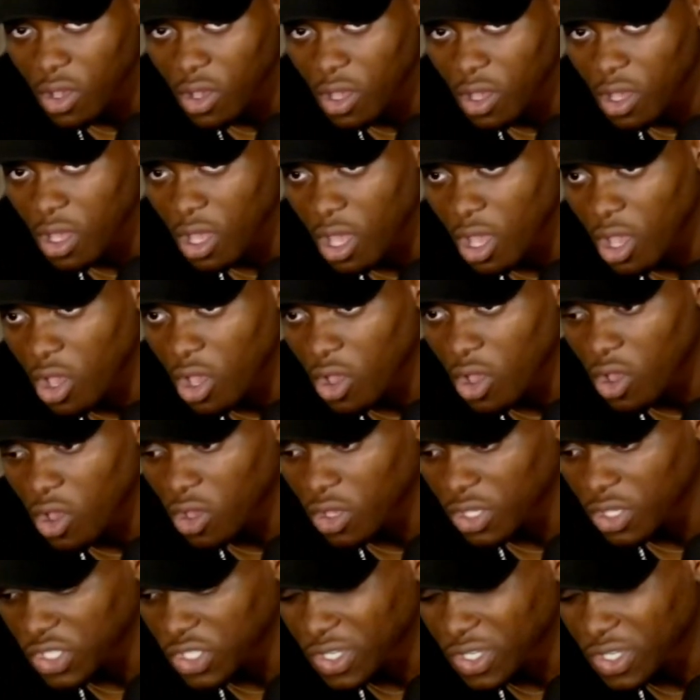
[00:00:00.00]

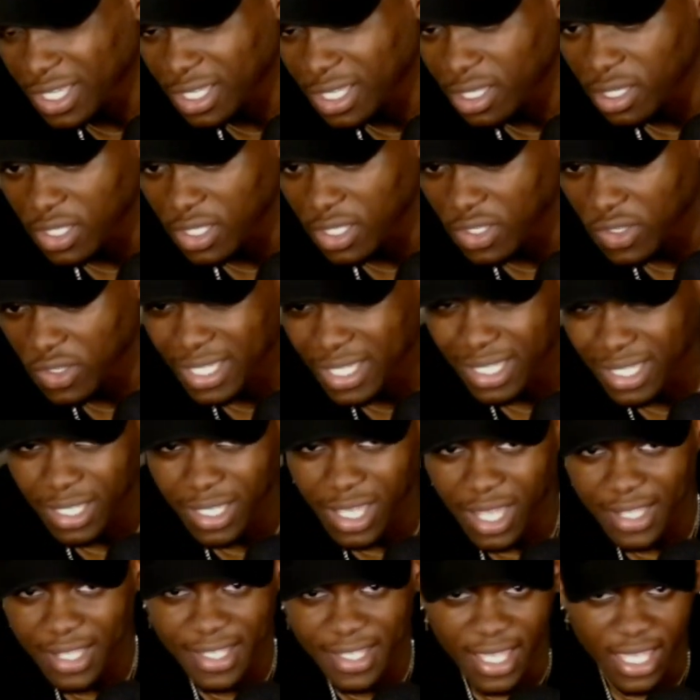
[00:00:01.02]
you could
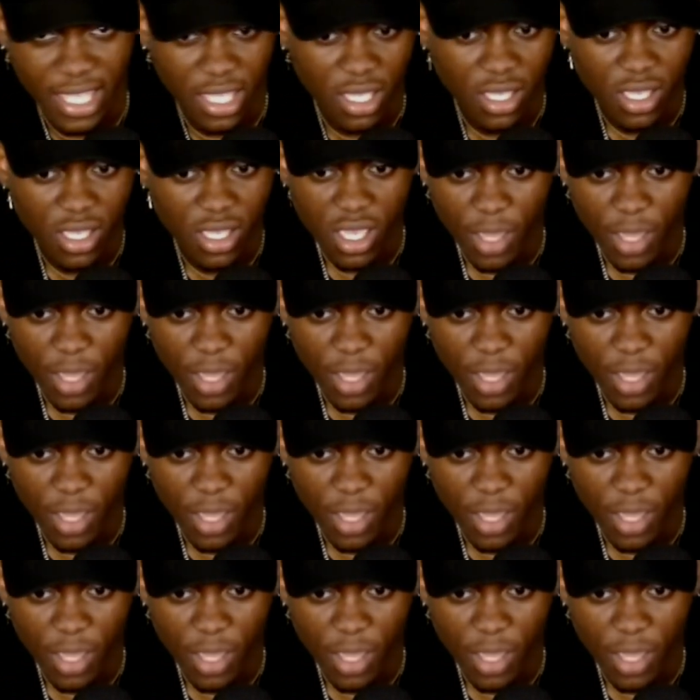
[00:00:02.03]
cut it.